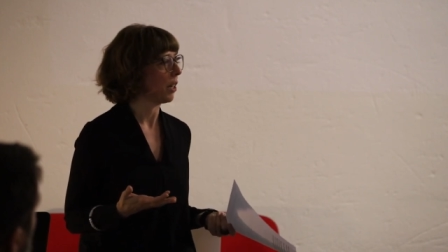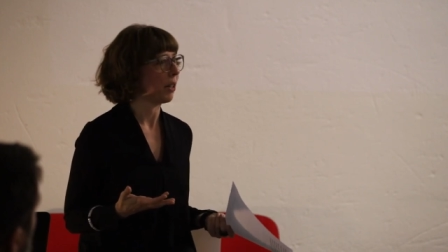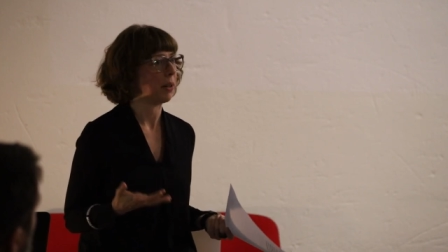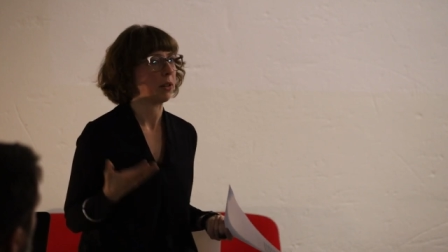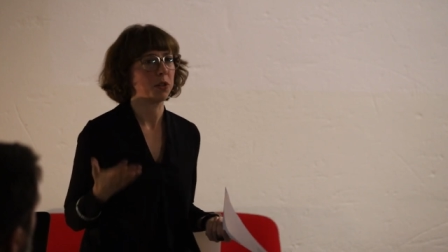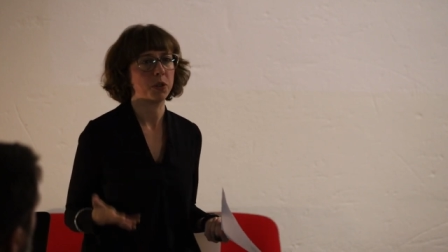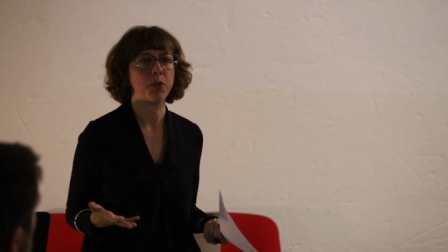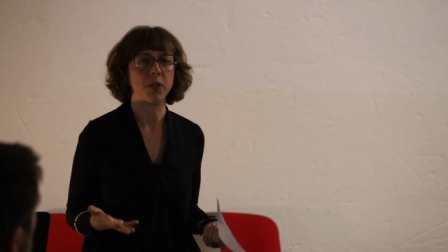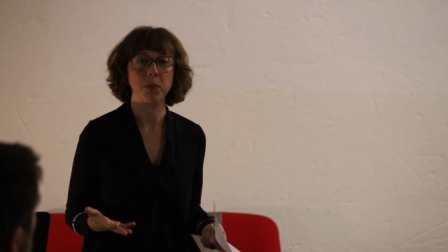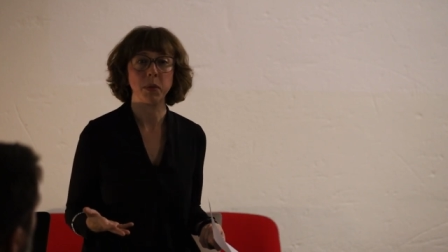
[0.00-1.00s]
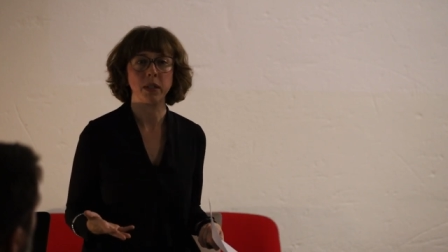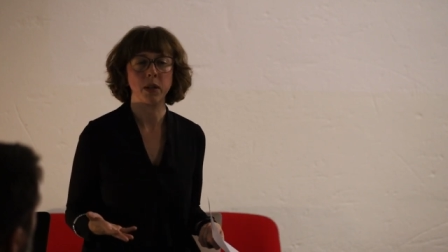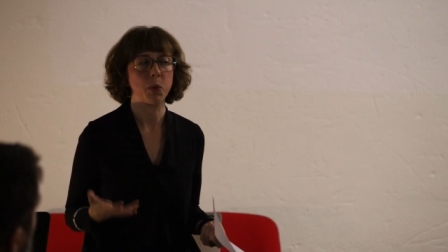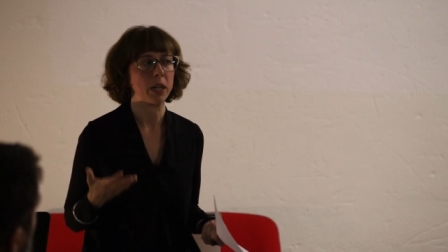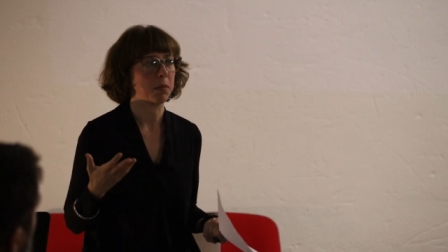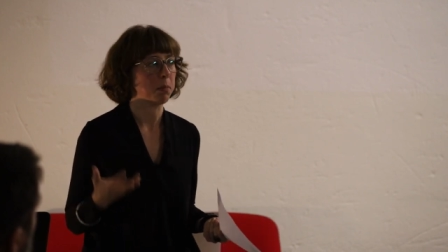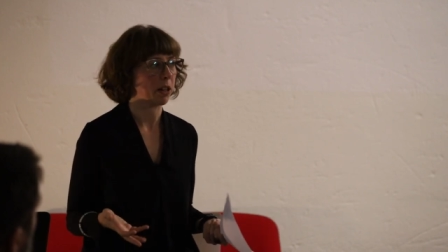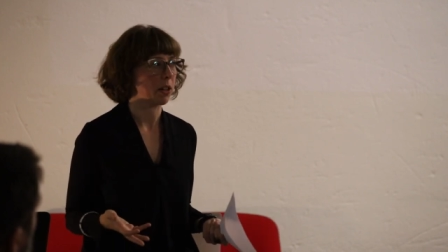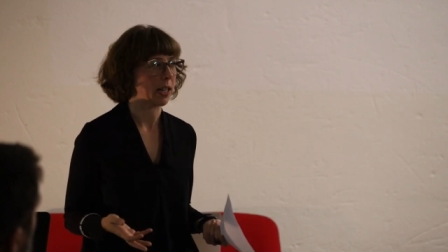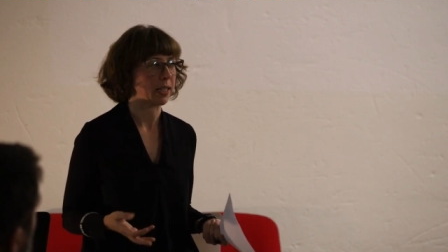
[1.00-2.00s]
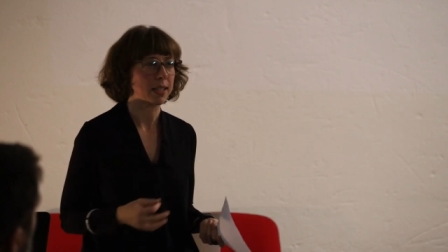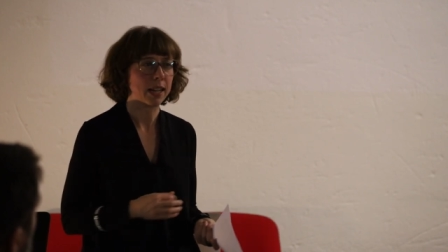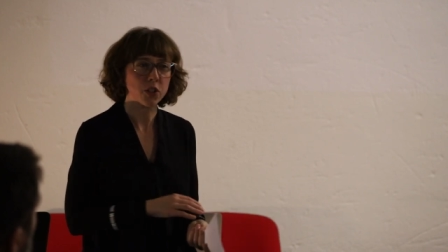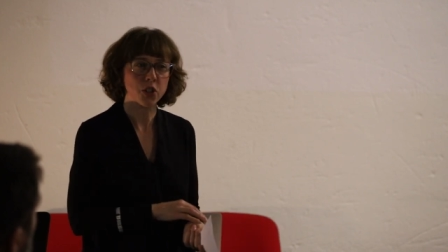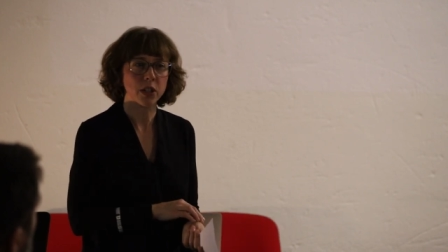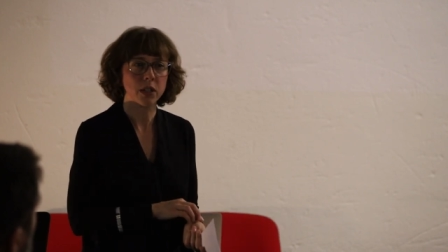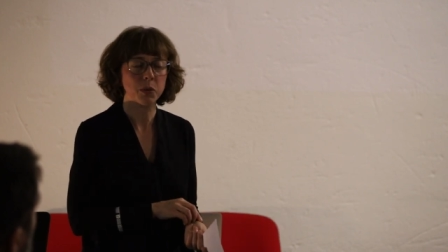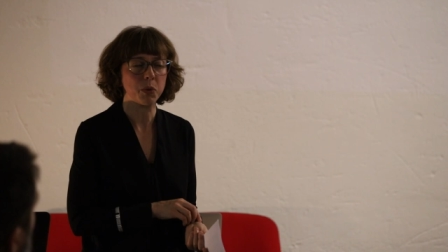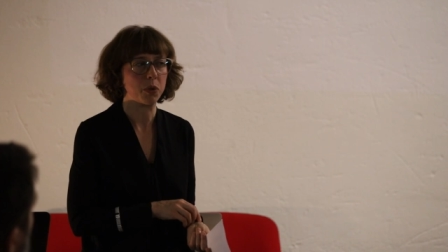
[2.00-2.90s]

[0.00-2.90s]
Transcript: uh, I don't know if you're familiar with Margaret Thatcher,